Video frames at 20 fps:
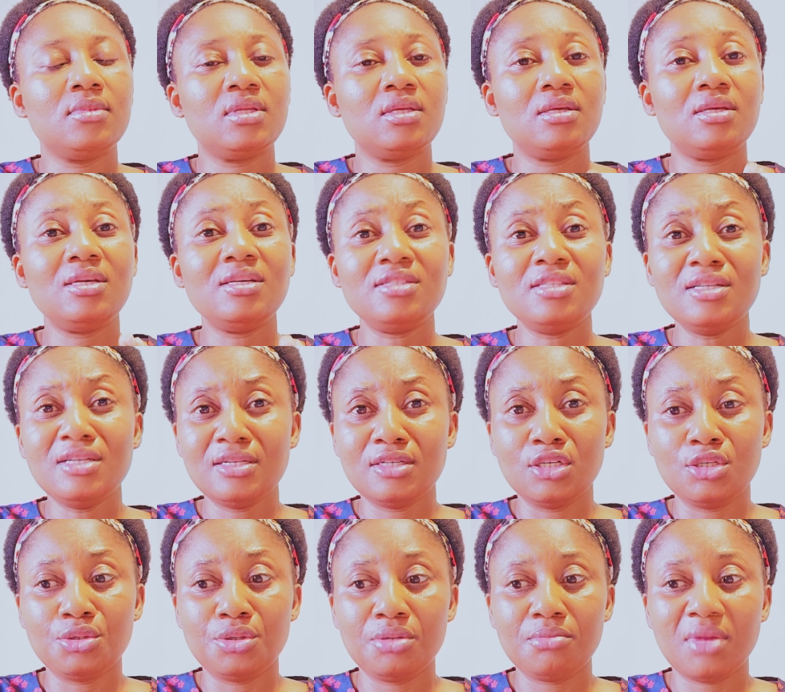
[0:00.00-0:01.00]
Eating in the
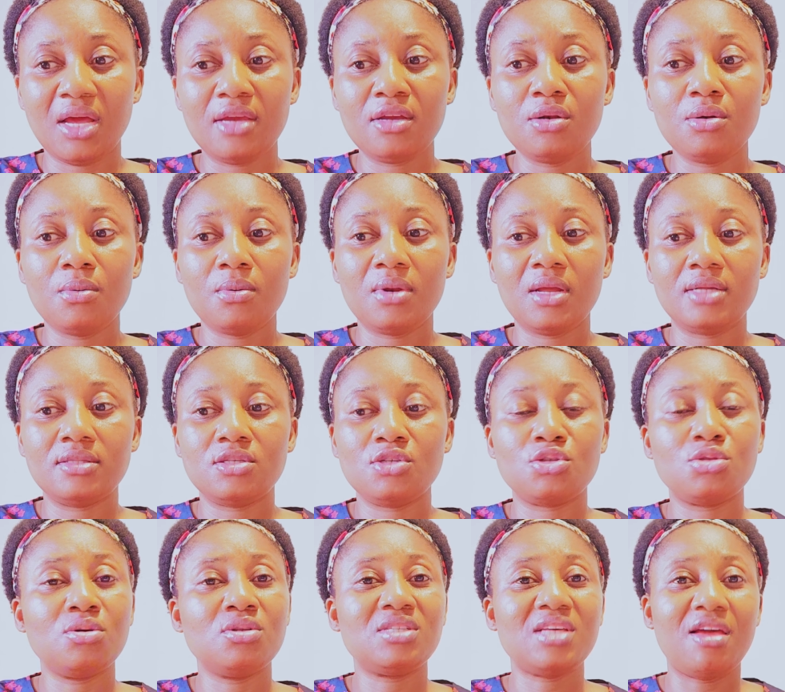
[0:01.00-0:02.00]
dream, I know that it's
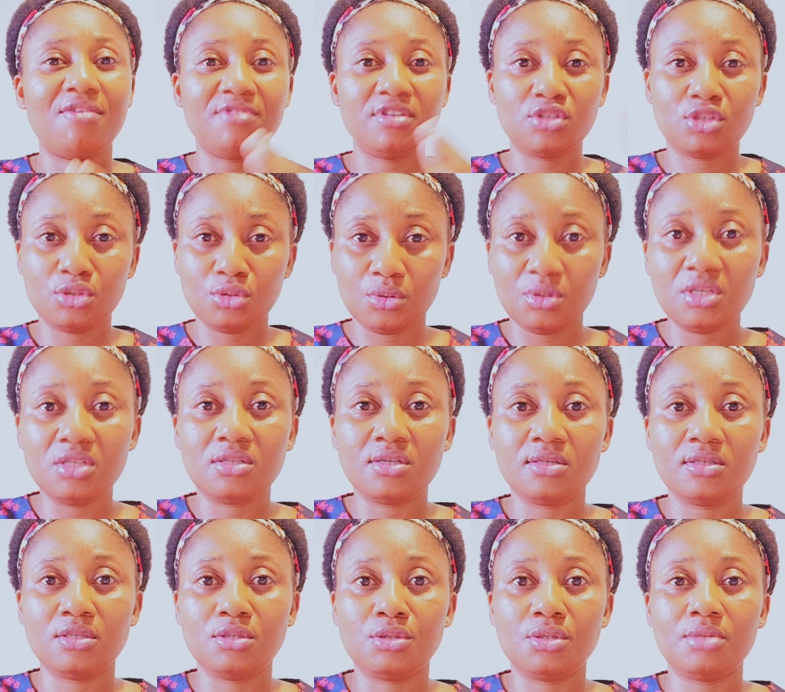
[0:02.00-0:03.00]
not everything eating
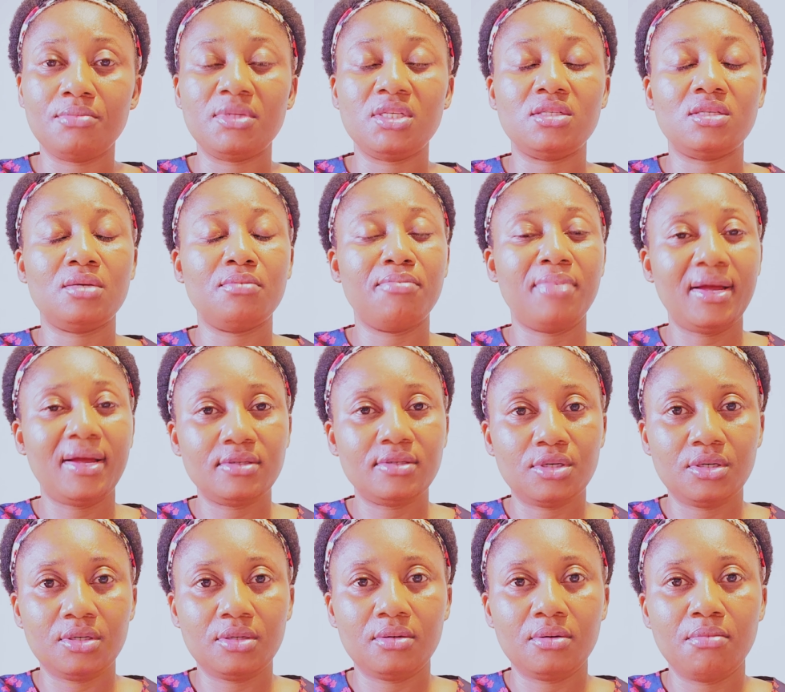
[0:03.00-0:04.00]
in the dream is a bad
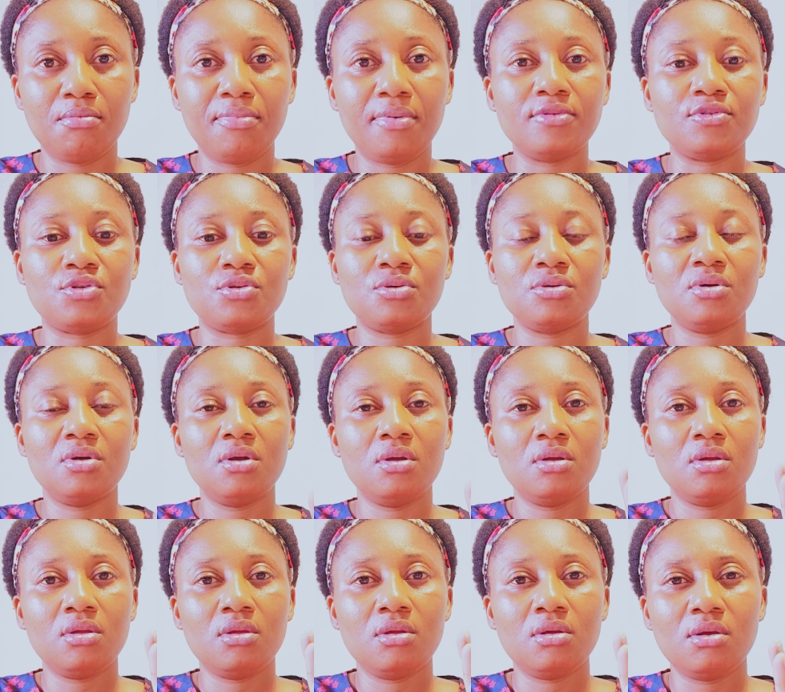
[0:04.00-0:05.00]
dream, but
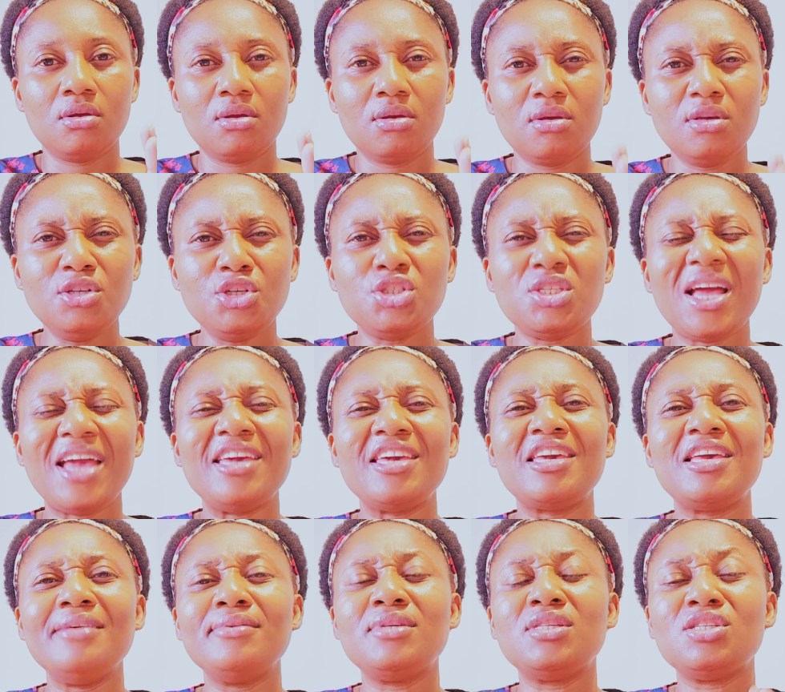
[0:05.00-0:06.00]
each time you
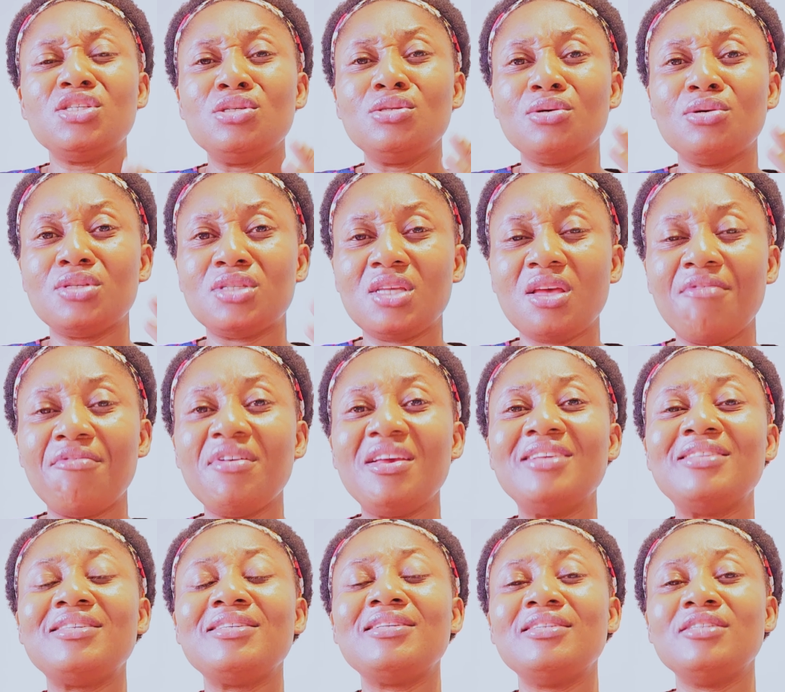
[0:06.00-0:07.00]
keep seeing yourself
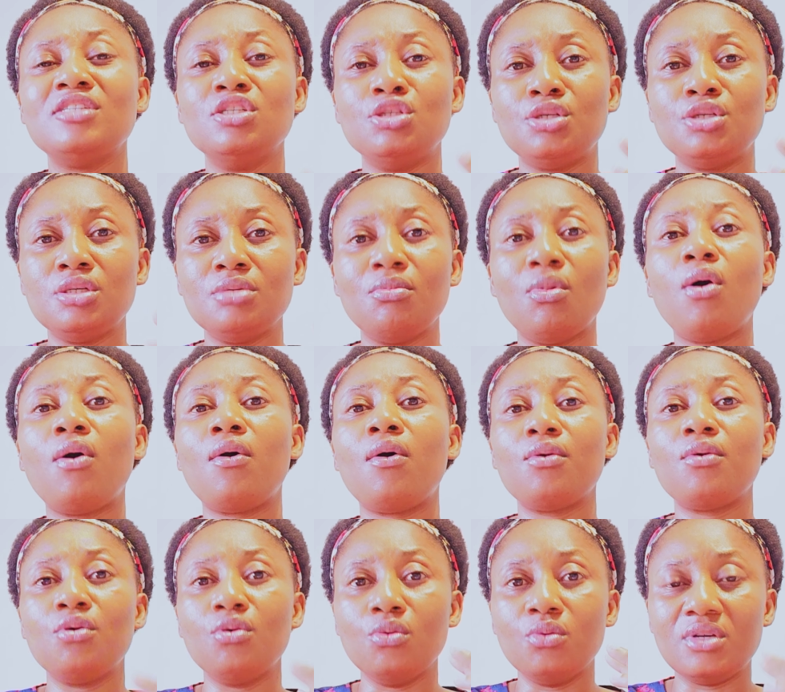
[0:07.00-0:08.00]
eating in the dream,
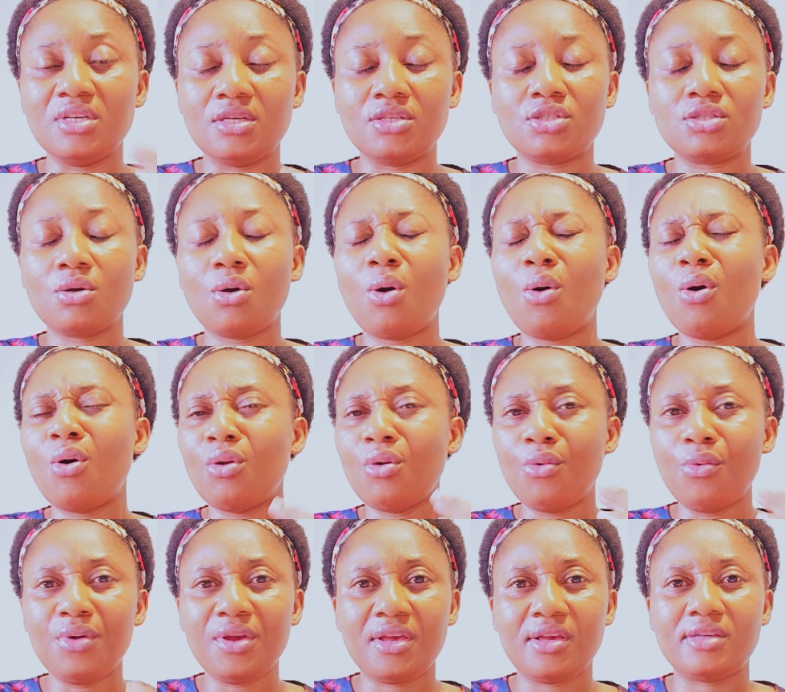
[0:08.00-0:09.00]
always
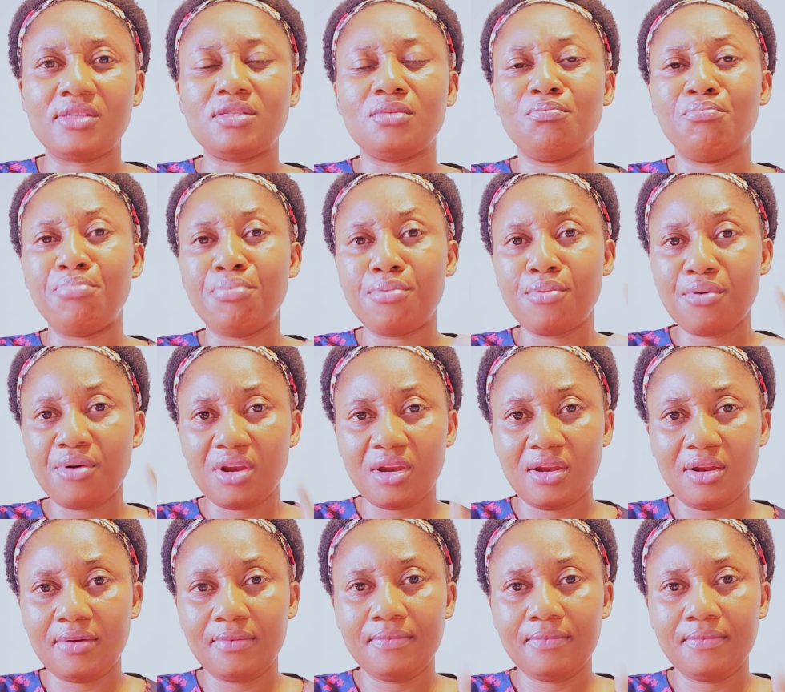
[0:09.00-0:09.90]
pray.